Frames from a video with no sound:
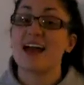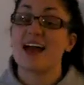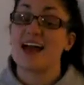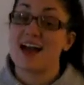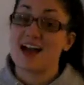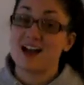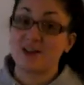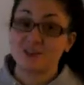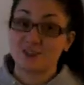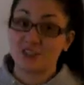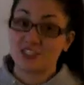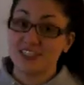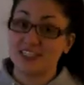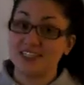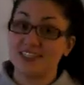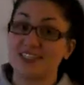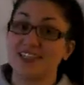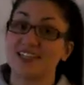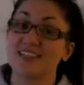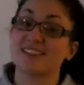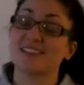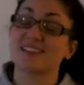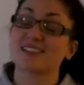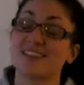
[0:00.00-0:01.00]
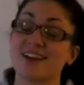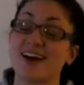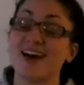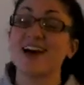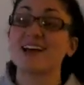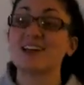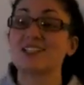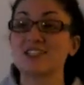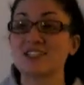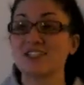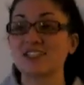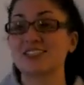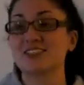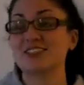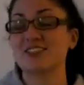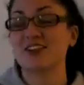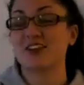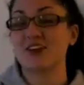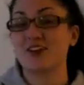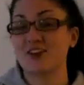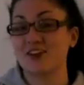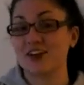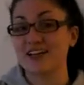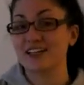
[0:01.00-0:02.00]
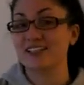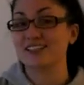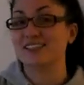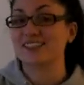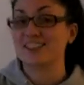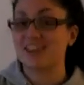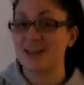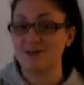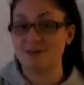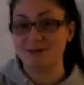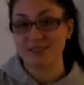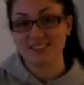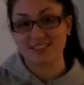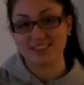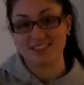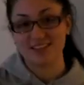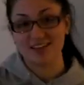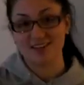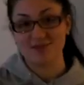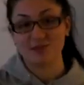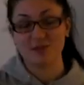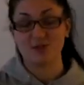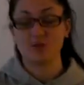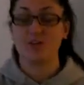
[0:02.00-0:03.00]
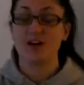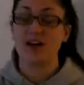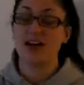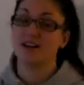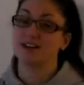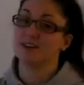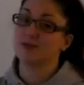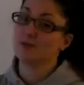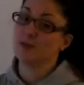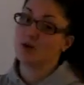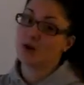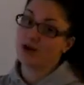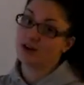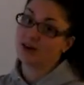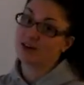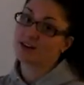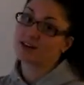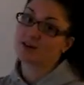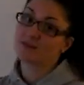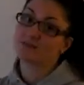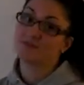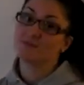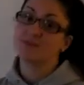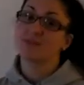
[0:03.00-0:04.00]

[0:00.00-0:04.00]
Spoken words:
Algae. It's not just the green slimy stuff you find in water.